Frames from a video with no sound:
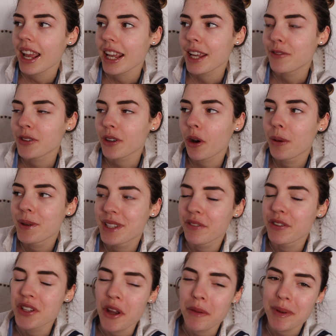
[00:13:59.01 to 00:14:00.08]
if
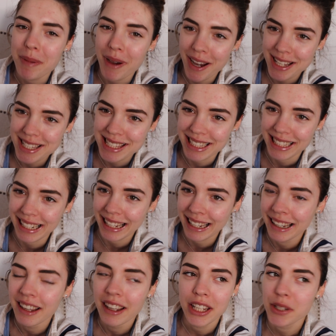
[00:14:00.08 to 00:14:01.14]
you know me
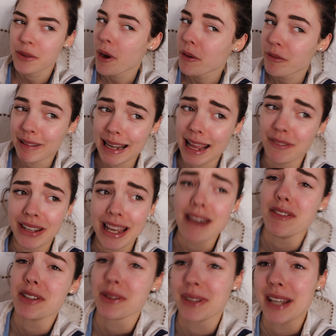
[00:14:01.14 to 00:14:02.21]
personally, you won't really ever get this on